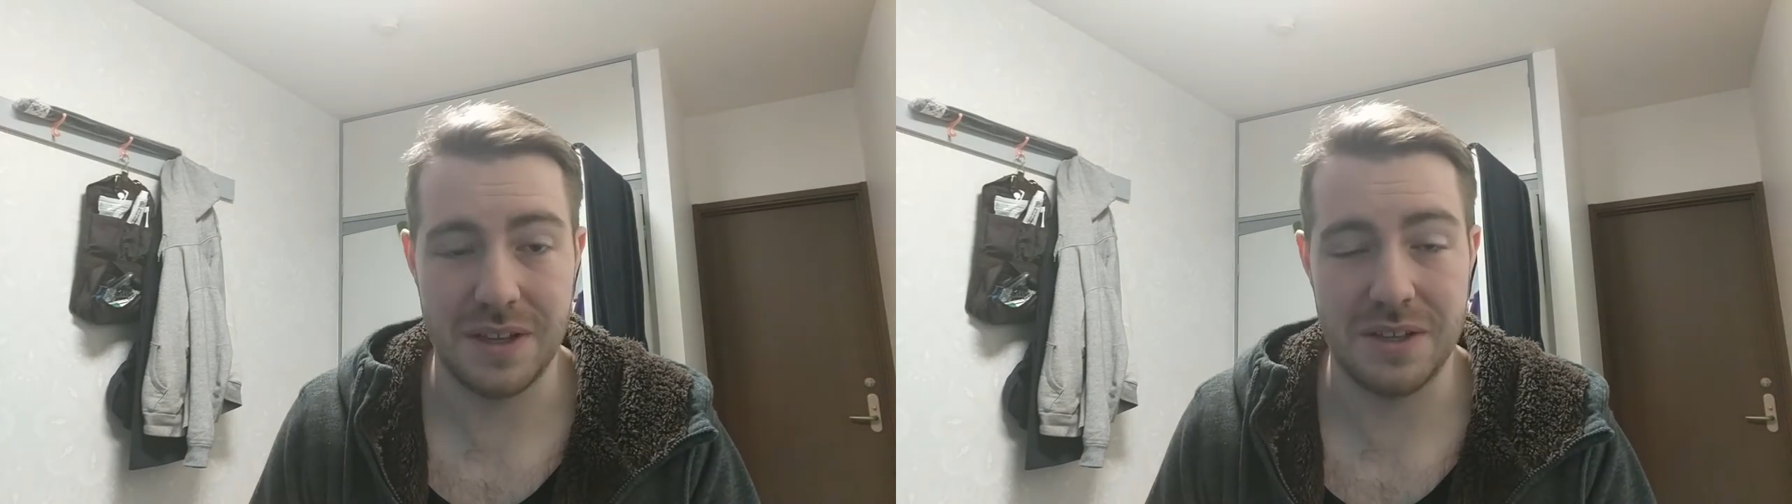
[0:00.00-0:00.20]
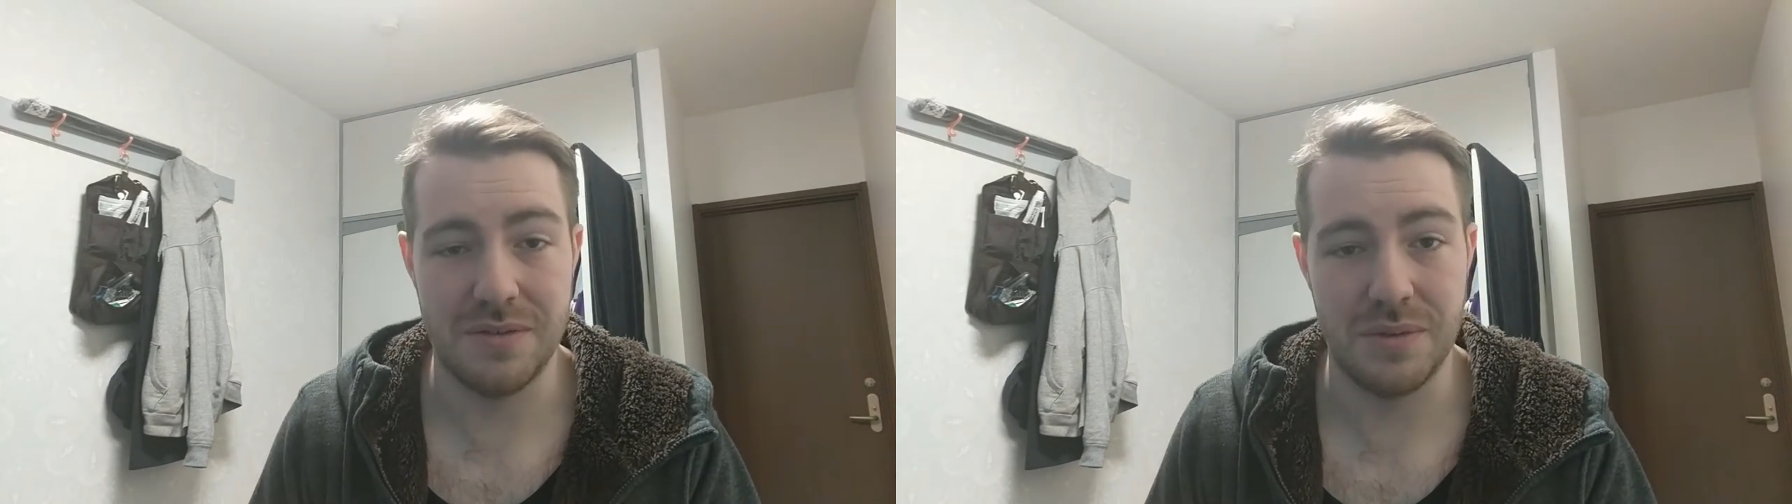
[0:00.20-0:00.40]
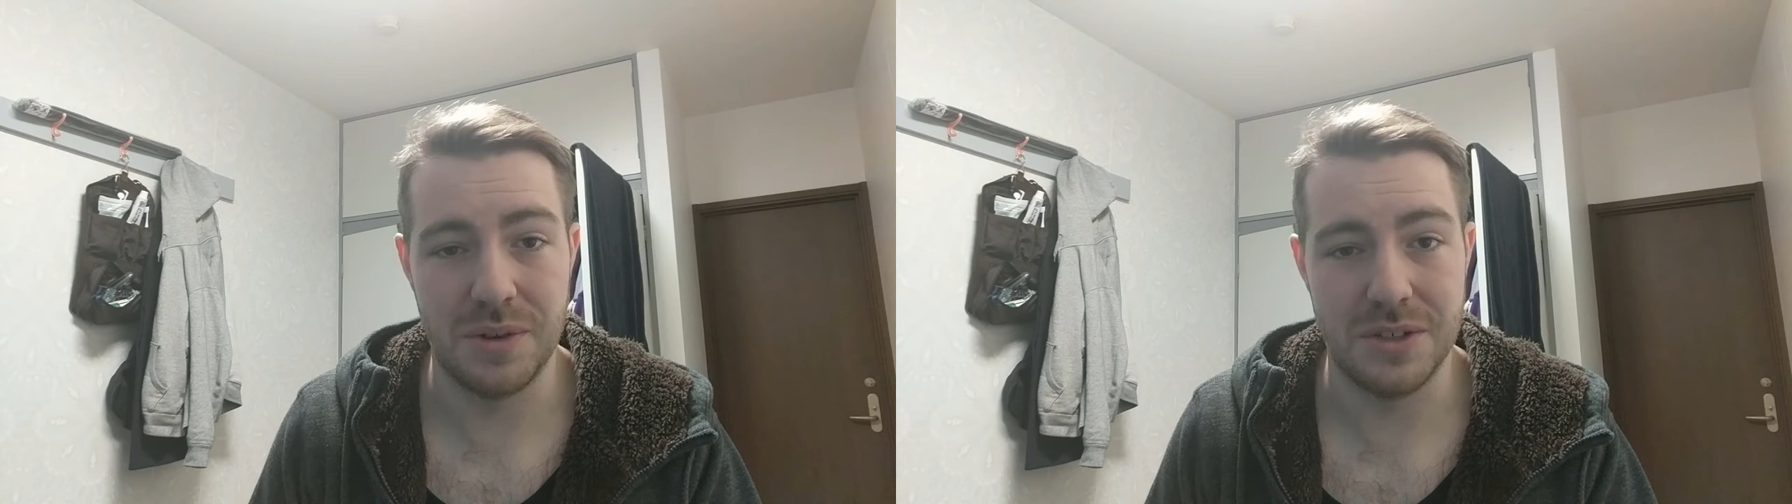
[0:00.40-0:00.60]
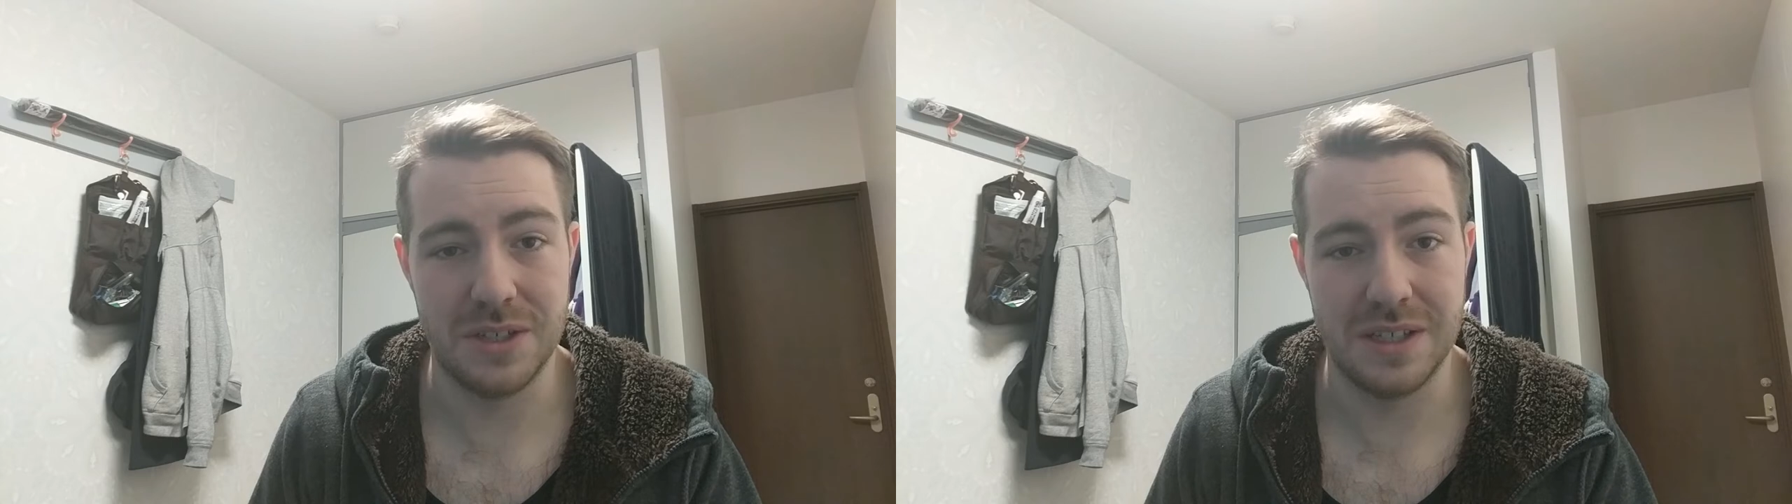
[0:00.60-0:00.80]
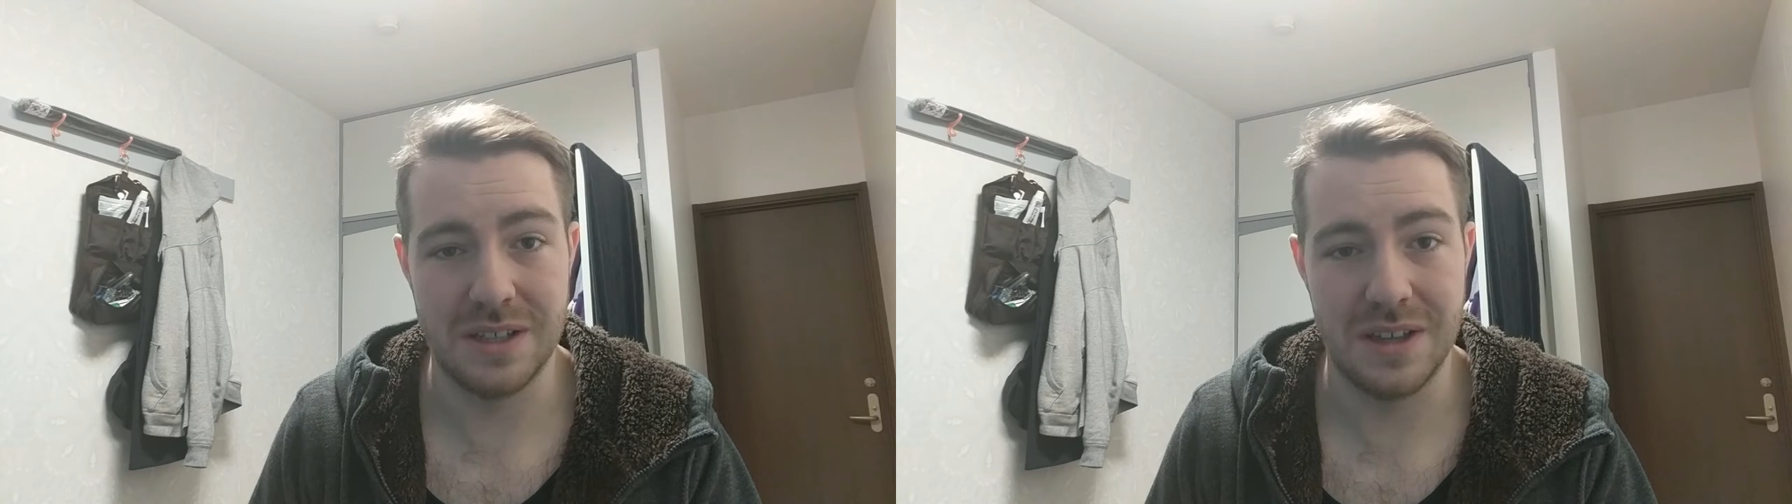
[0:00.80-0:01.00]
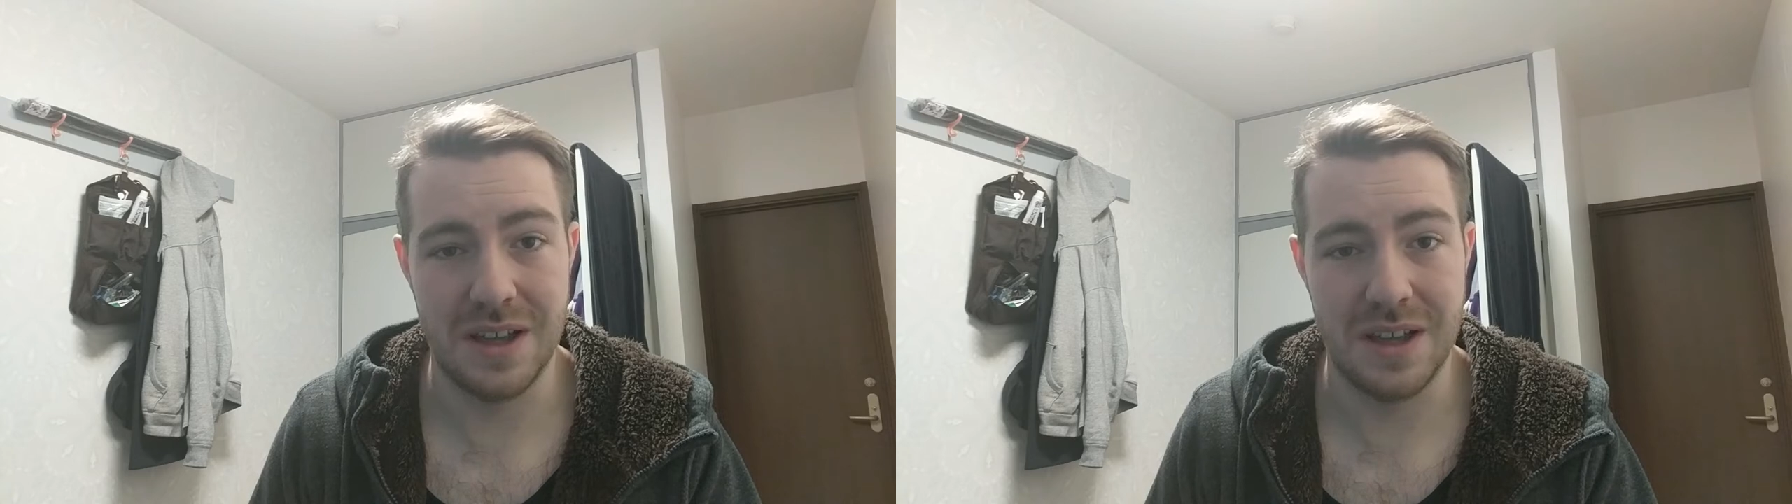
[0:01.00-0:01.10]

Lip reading: thank you for watching.